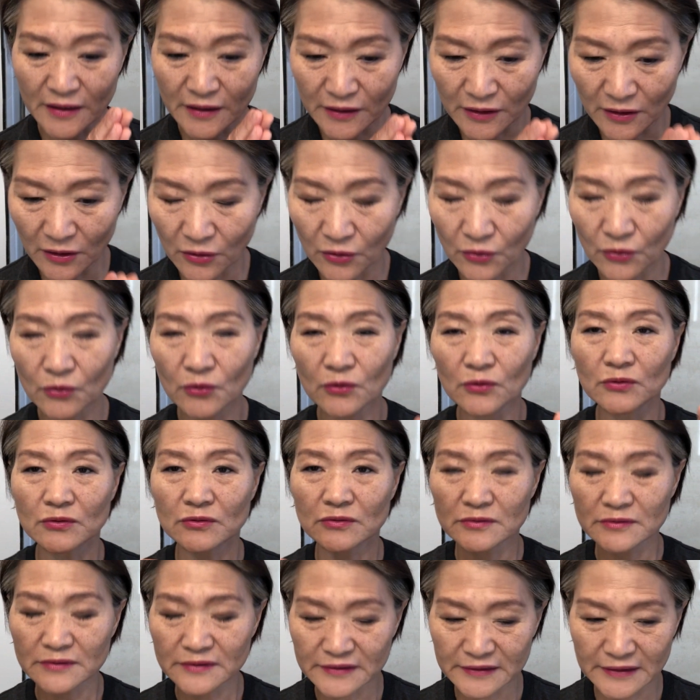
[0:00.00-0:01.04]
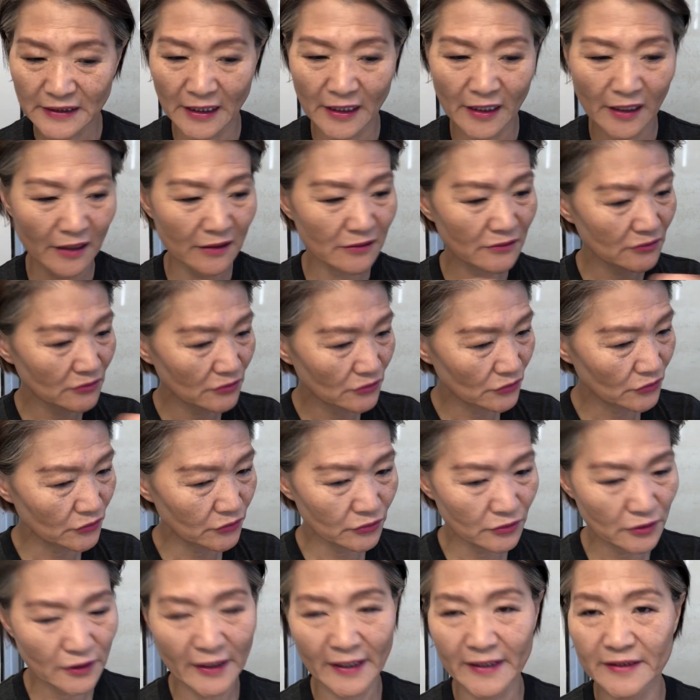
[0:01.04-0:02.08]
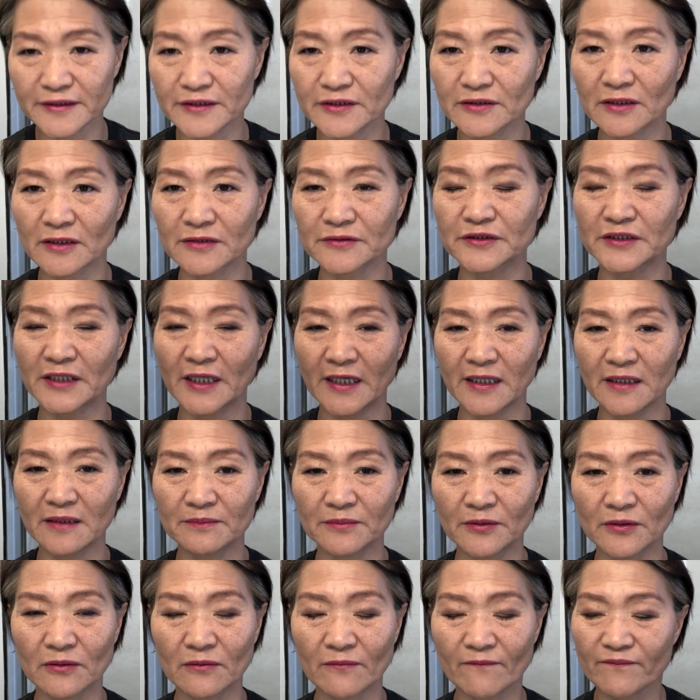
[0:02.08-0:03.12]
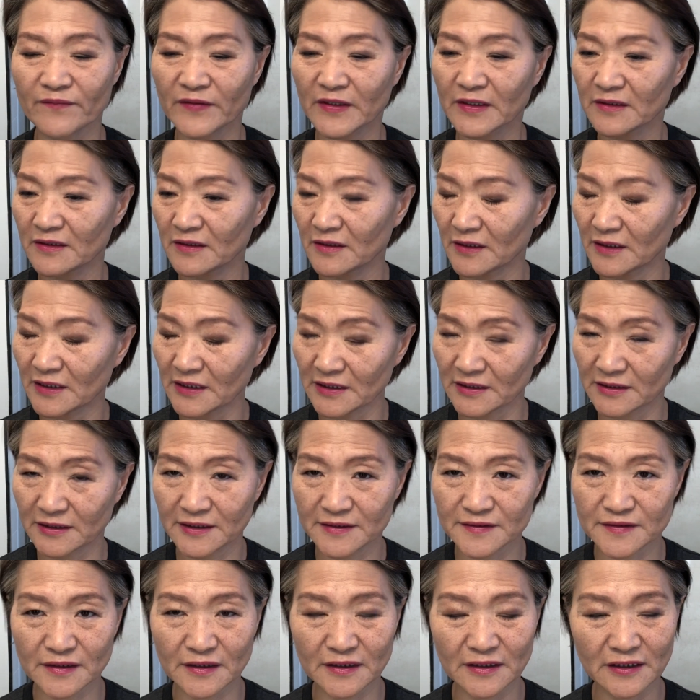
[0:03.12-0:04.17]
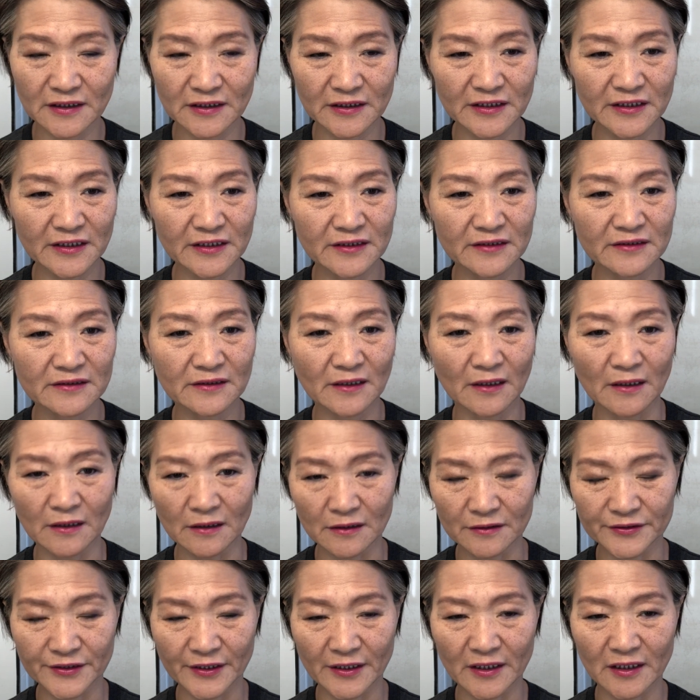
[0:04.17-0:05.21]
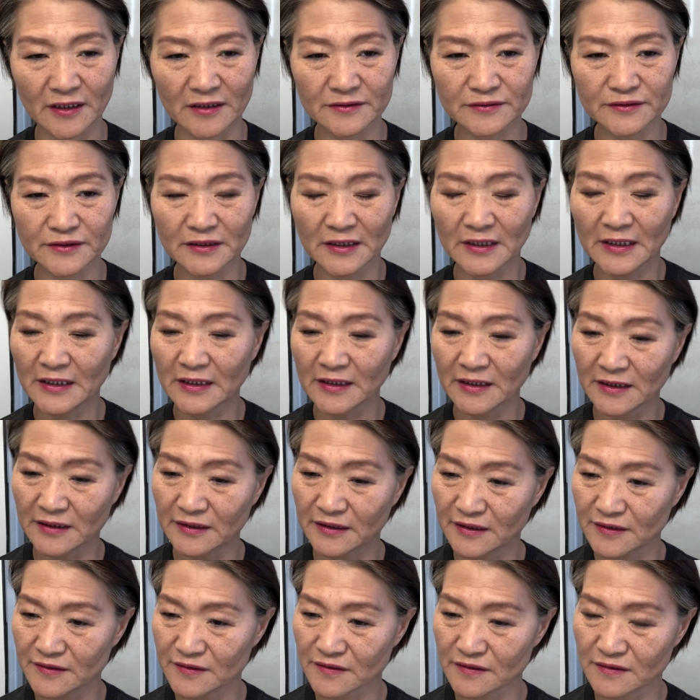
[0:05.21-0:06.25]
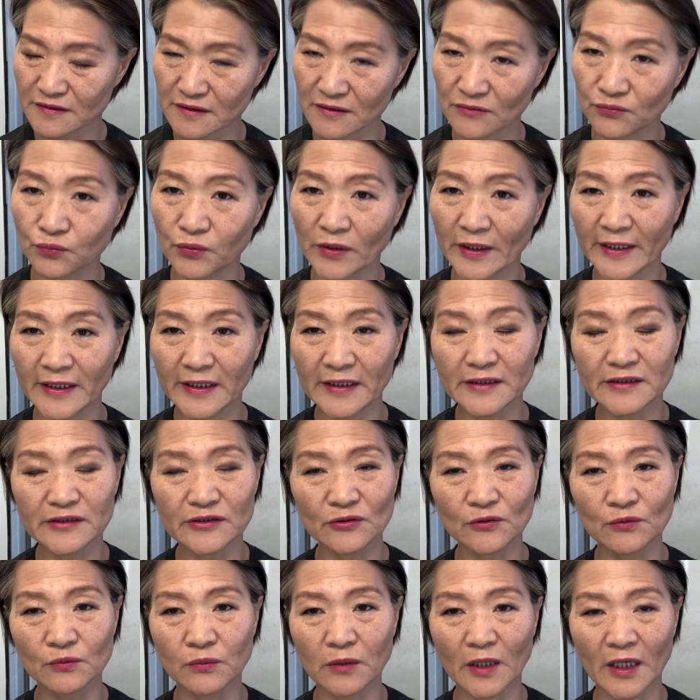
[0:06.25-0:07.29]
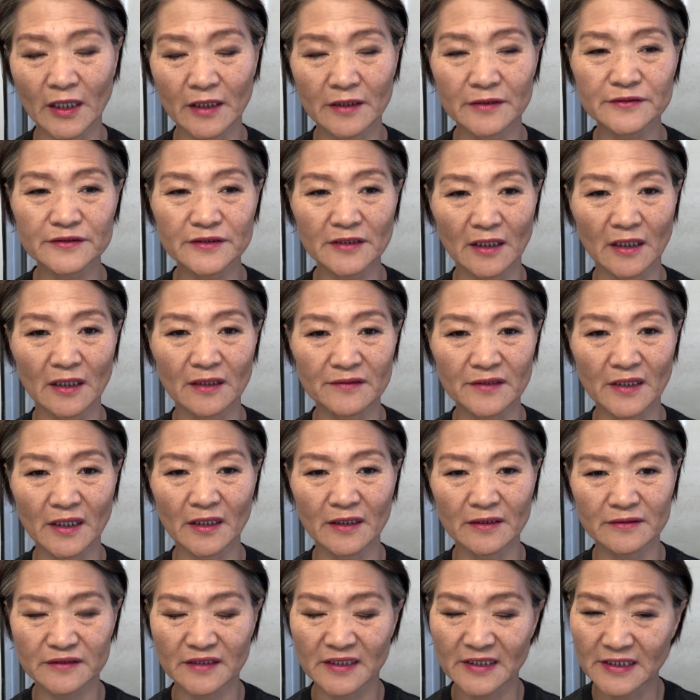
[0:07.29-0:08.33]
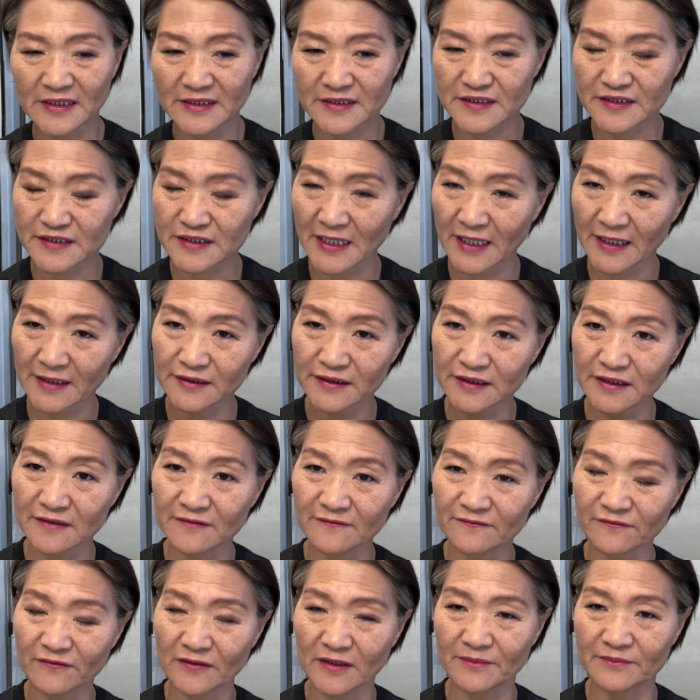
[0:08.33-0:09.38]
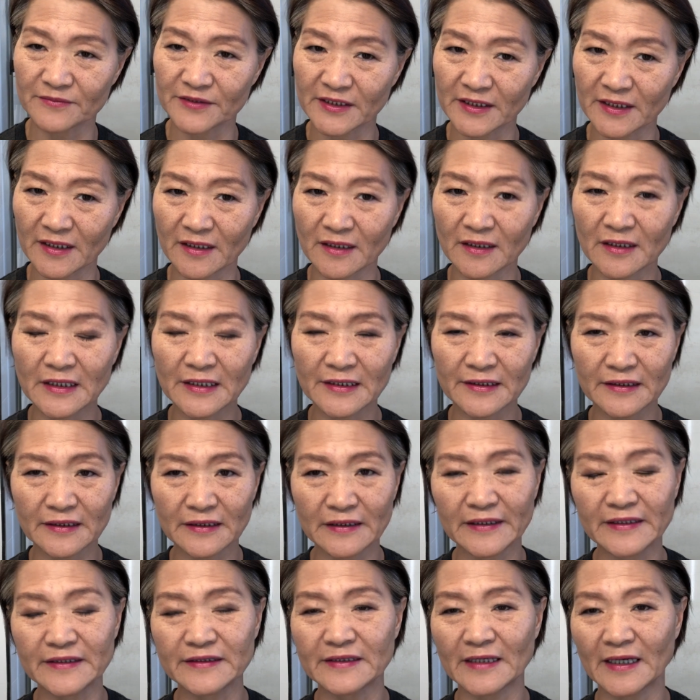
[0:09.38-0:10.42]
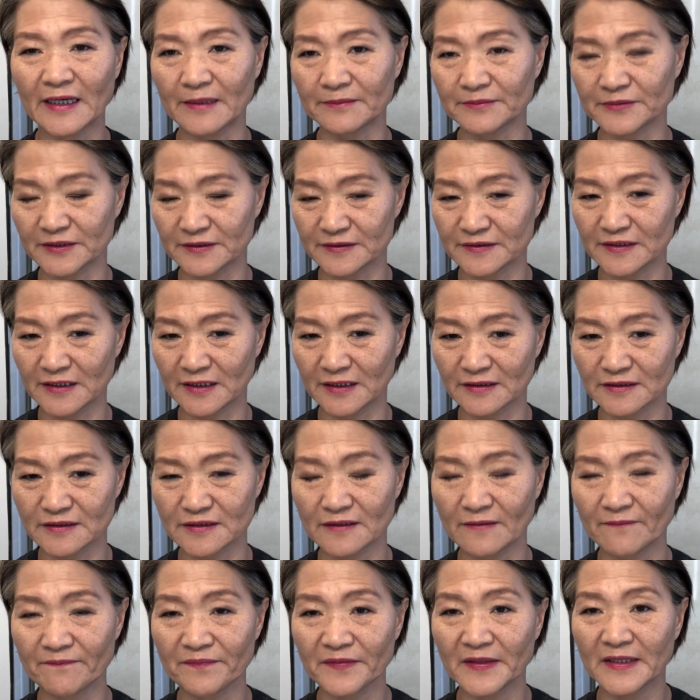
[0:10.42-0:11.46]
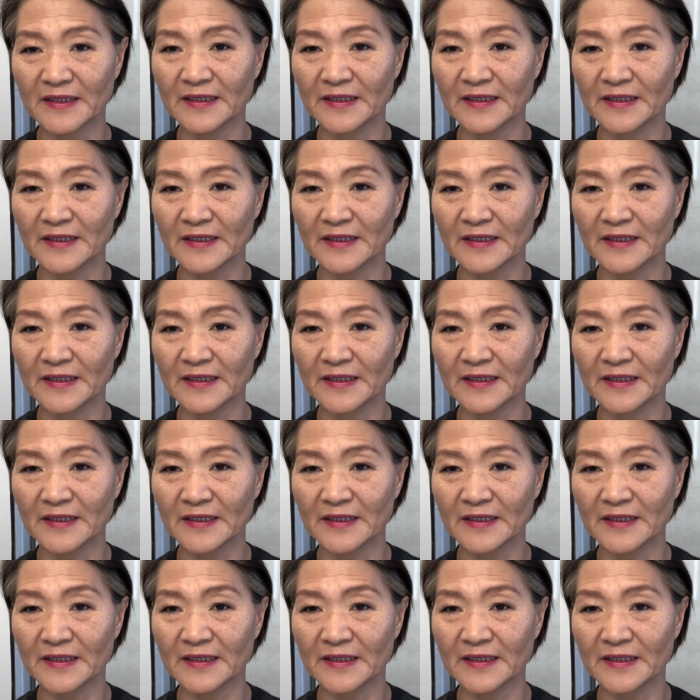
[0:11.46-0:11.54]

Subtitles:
Go down, look at your table. It is clean or not? It is the way you want or not? Starting from there, clean up the things.